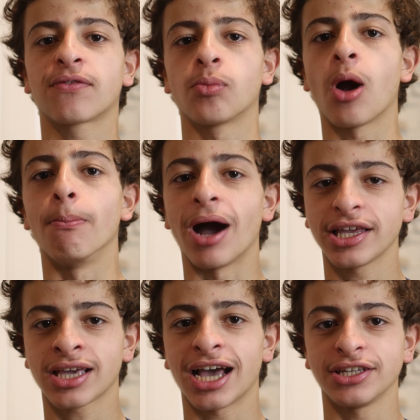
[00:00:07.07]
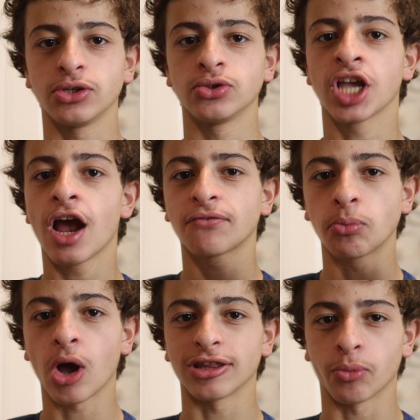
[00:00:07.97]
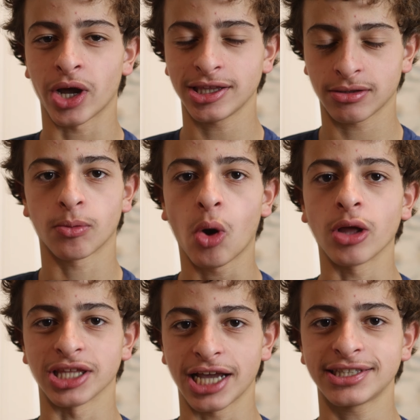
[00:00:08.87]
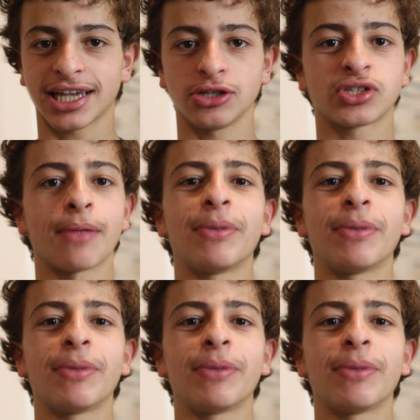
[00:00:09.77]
from what mic I use, from what lights I use,